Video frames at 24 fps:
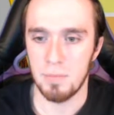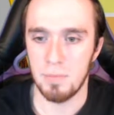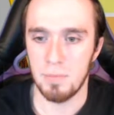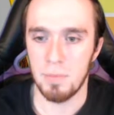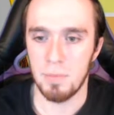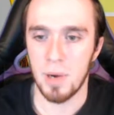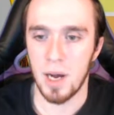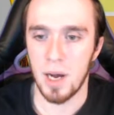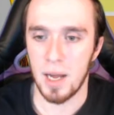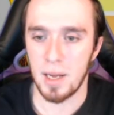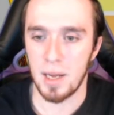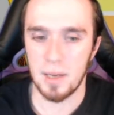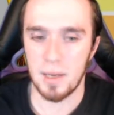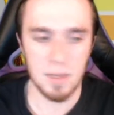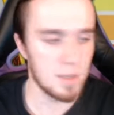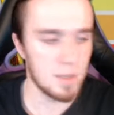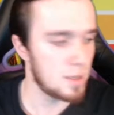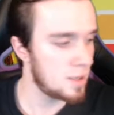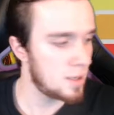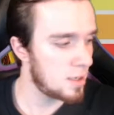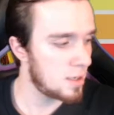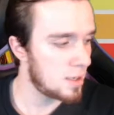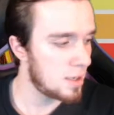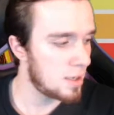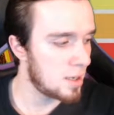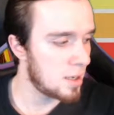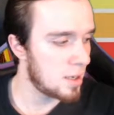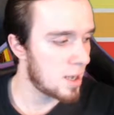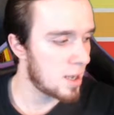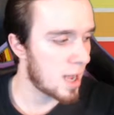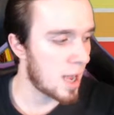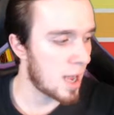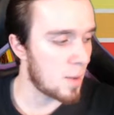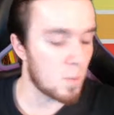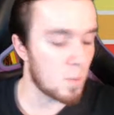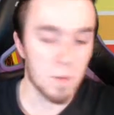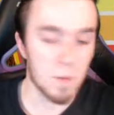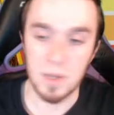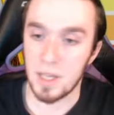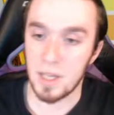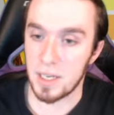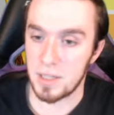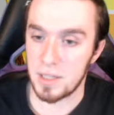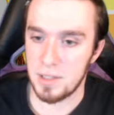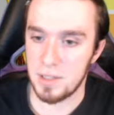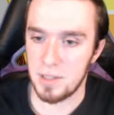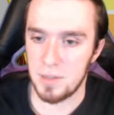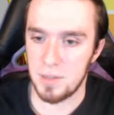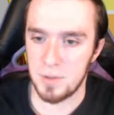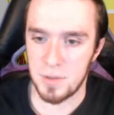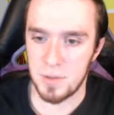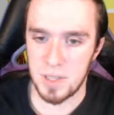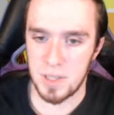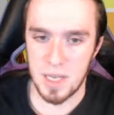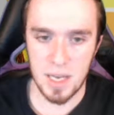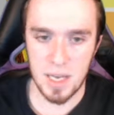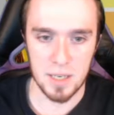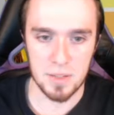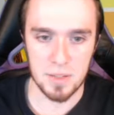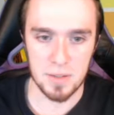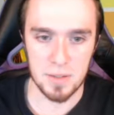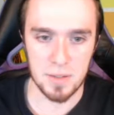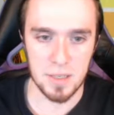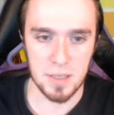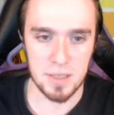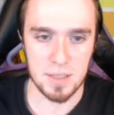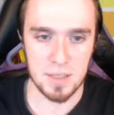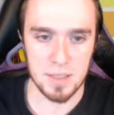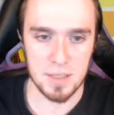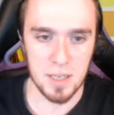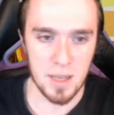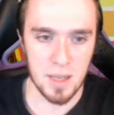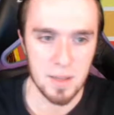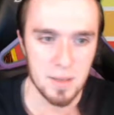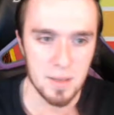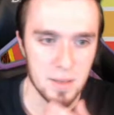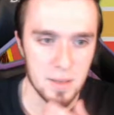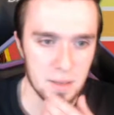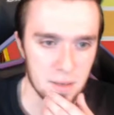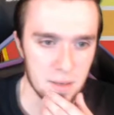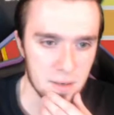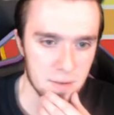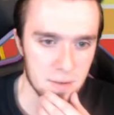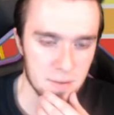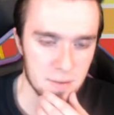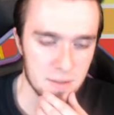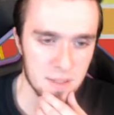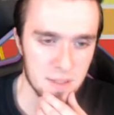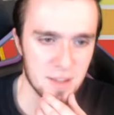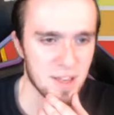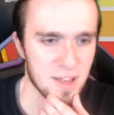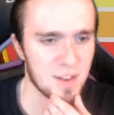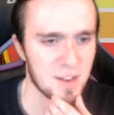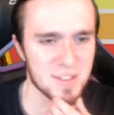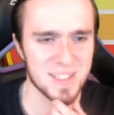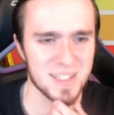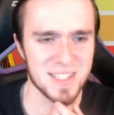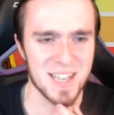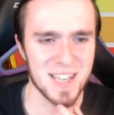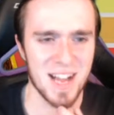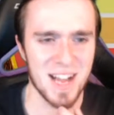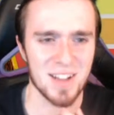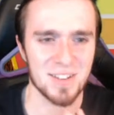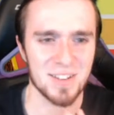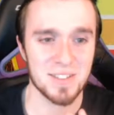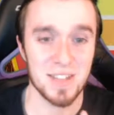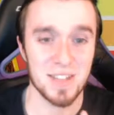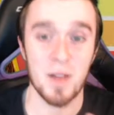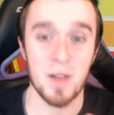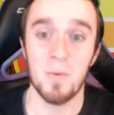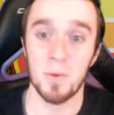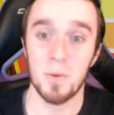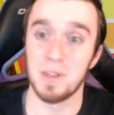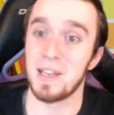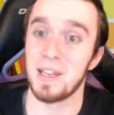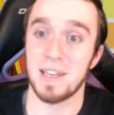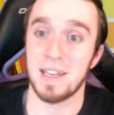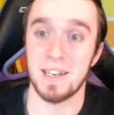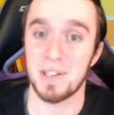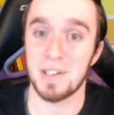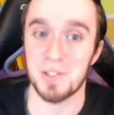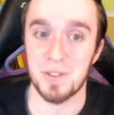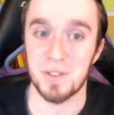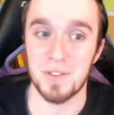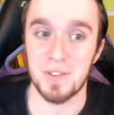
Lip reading: But I would like to do the extra $1,000. I would like an extra